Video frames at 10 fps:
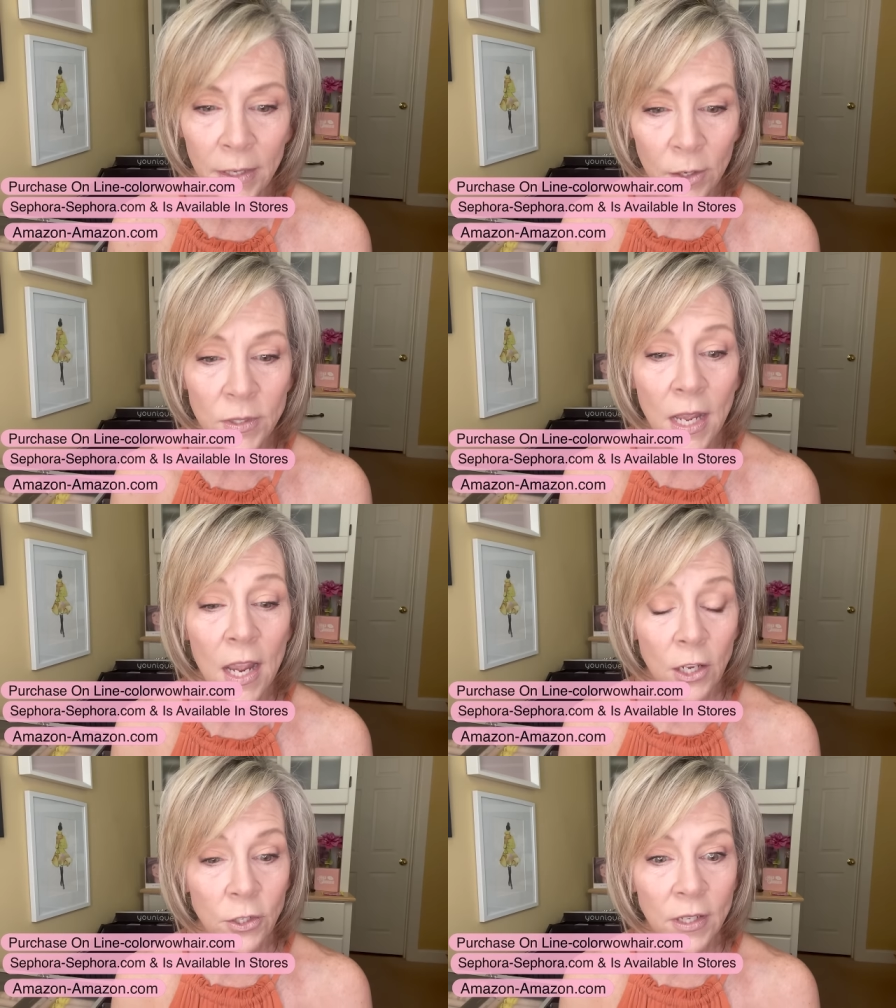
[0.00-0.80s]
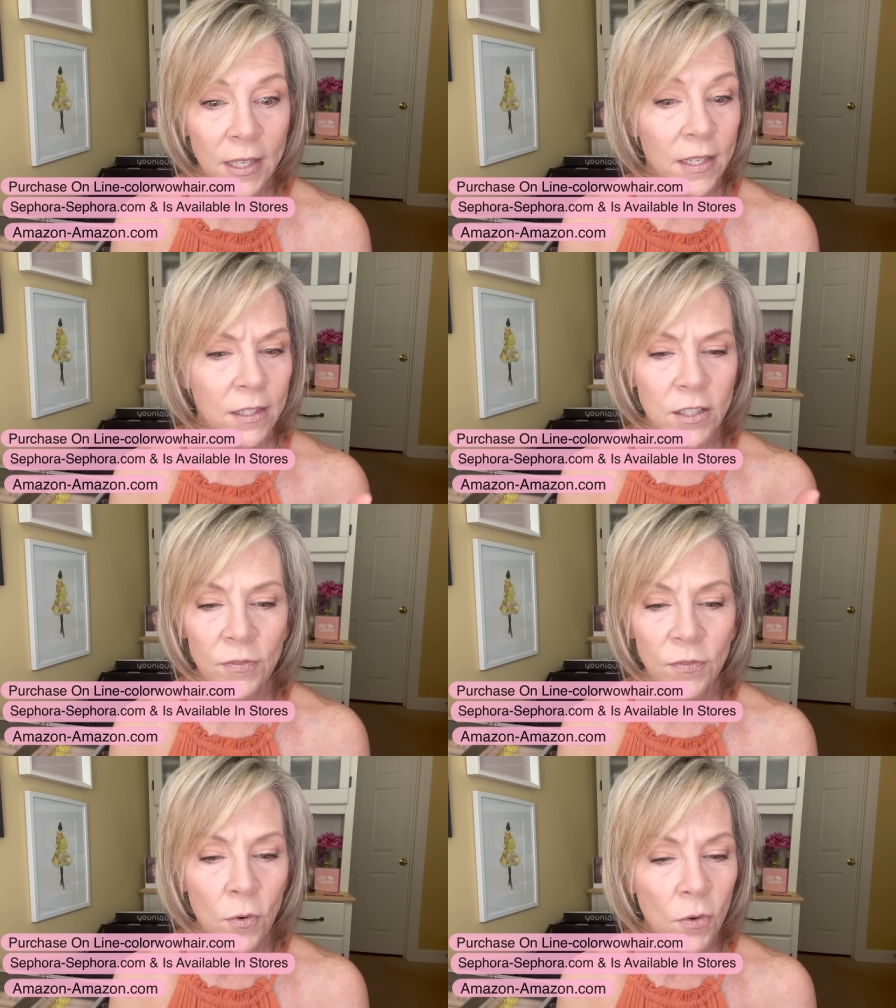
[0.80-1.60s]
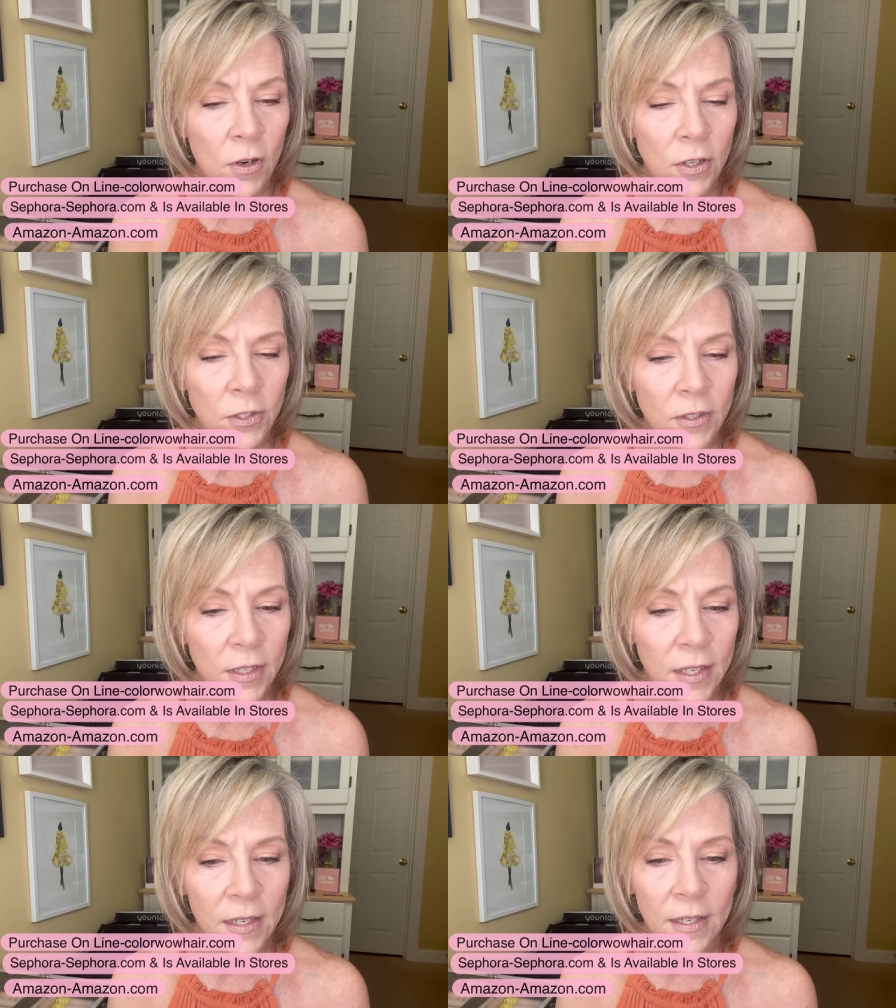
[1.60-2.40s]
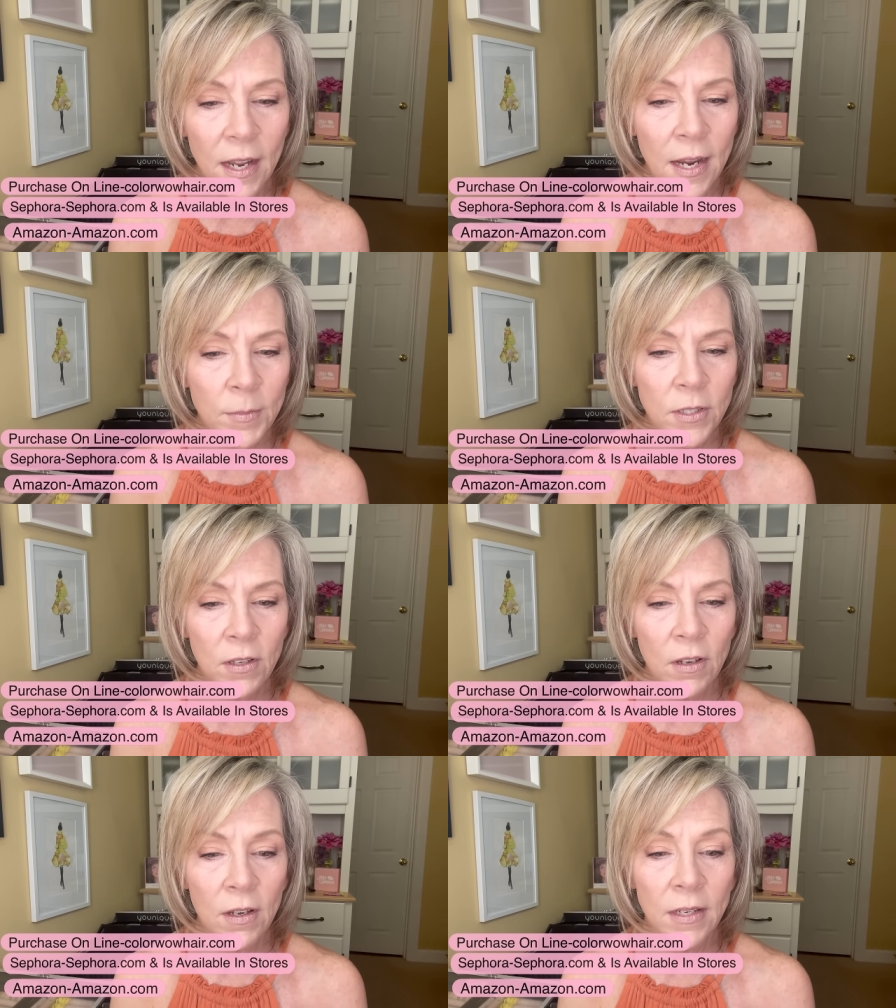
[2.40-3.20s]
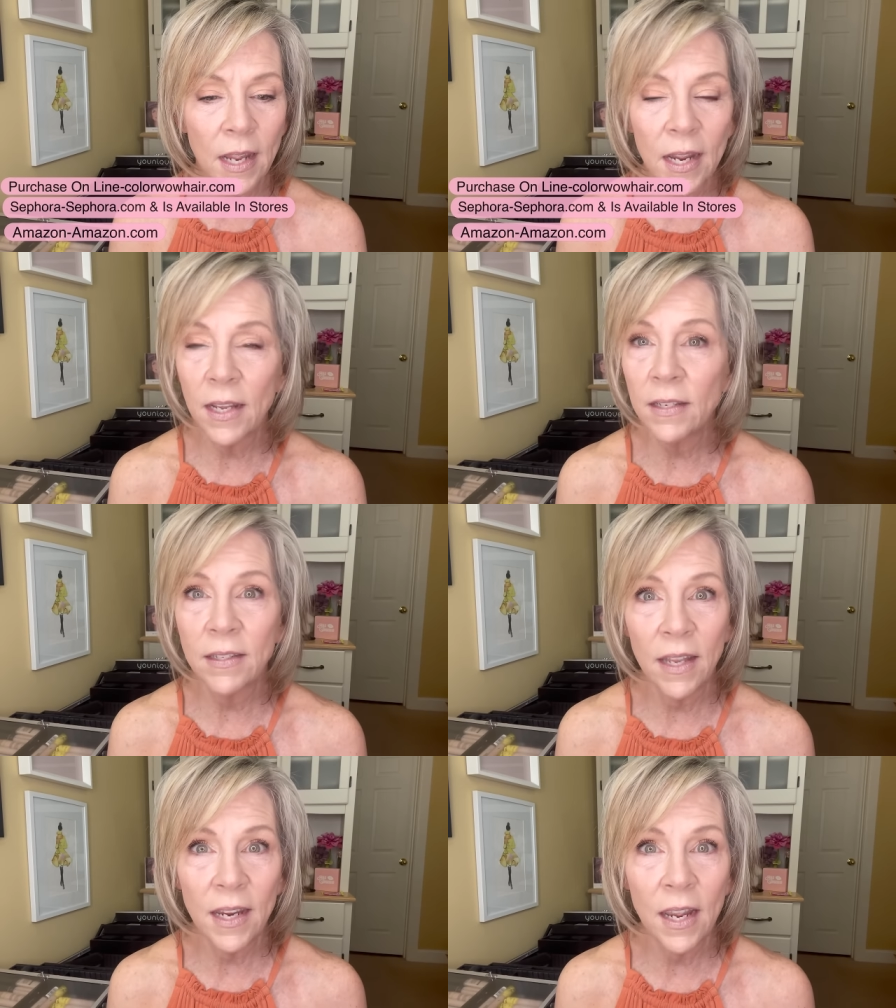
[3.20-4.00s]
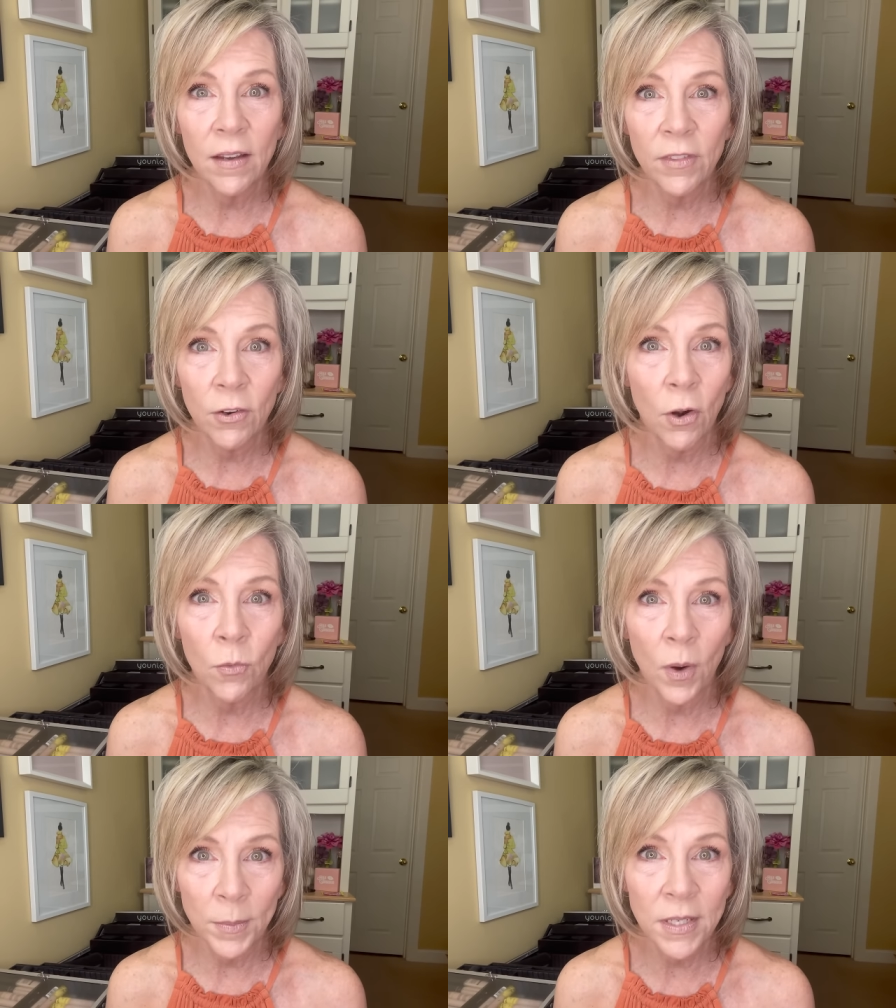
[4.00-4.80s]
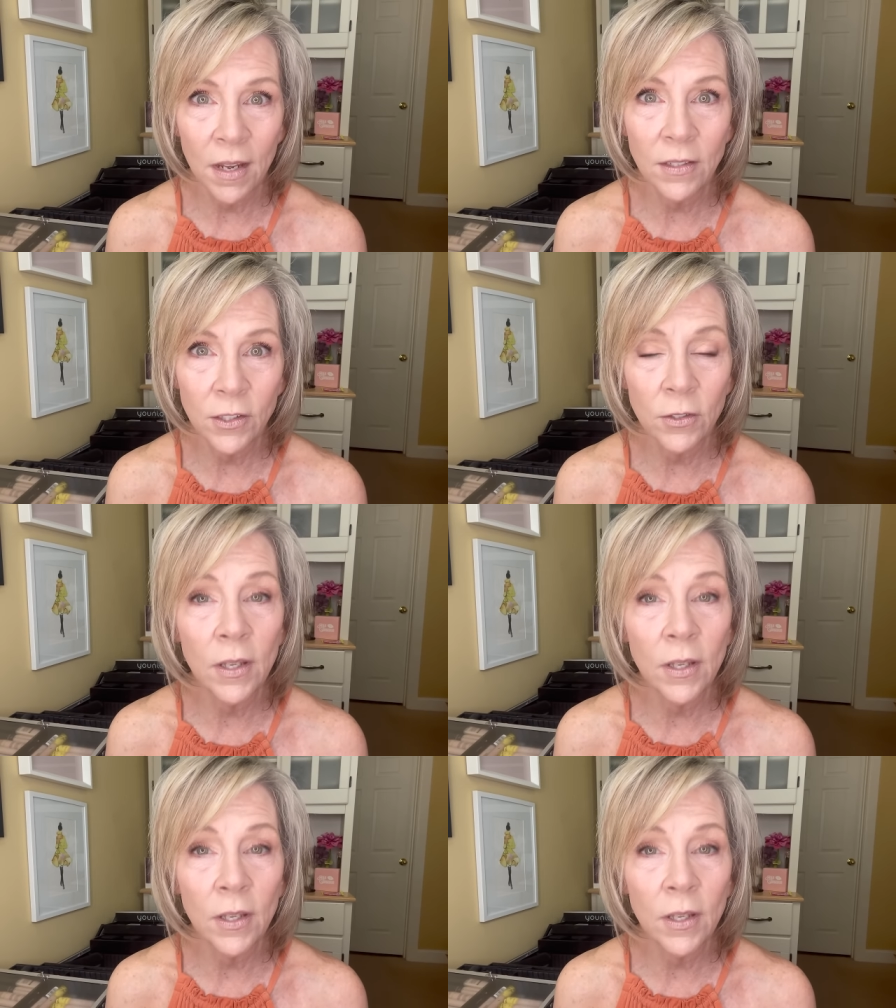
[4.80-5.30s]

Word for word: my notes, you can get it at Sephora, you can get it at Amazon, and they have their own website too.